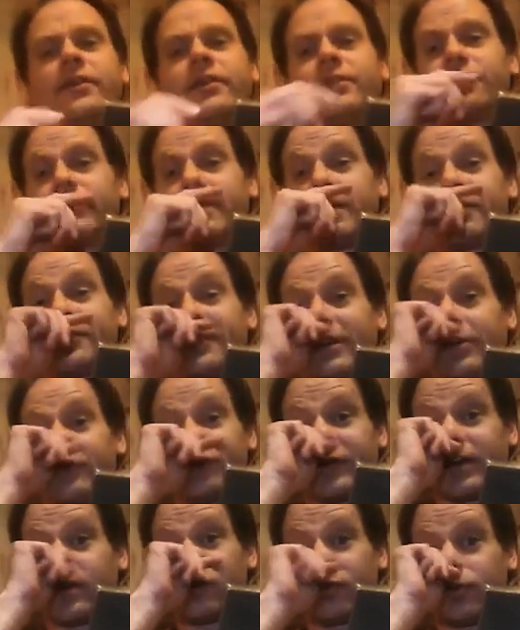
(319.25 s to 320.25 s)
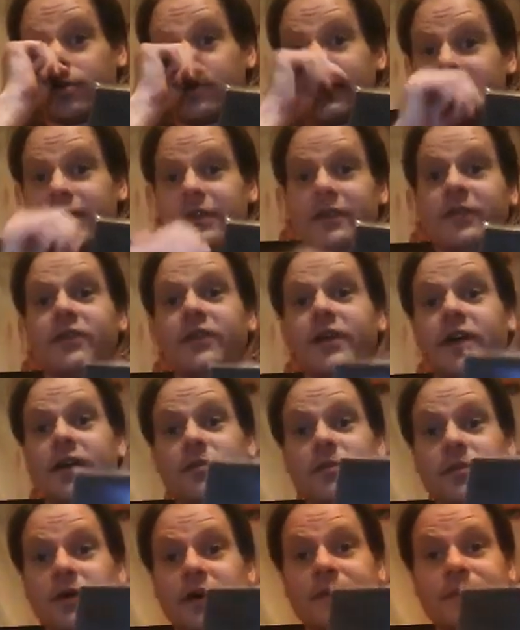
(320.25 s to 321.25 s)
his soundtrack work that he's done.
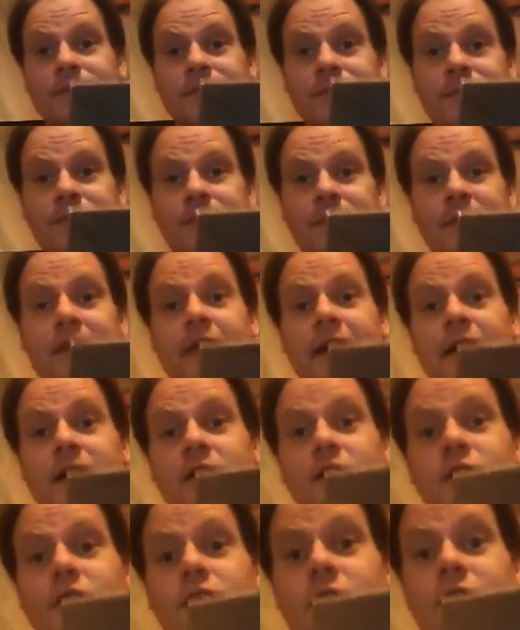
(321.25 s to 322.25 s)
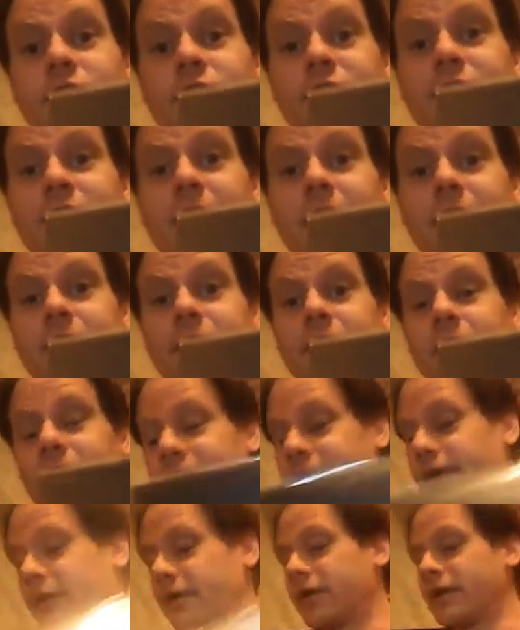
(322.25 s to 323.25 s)
But yeah, good stuff right
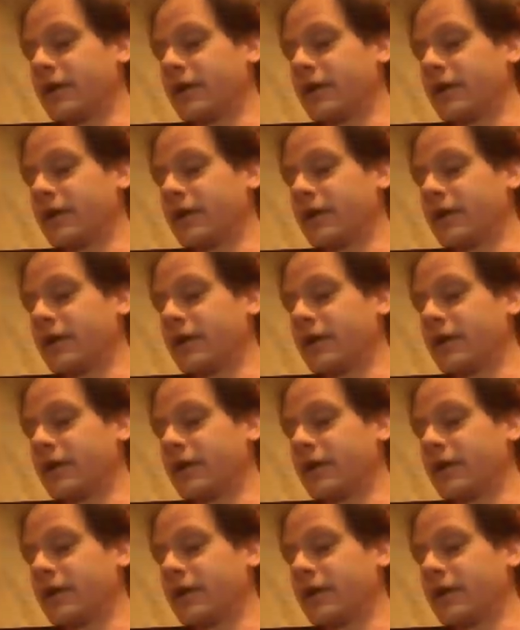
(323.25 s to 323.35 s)
there.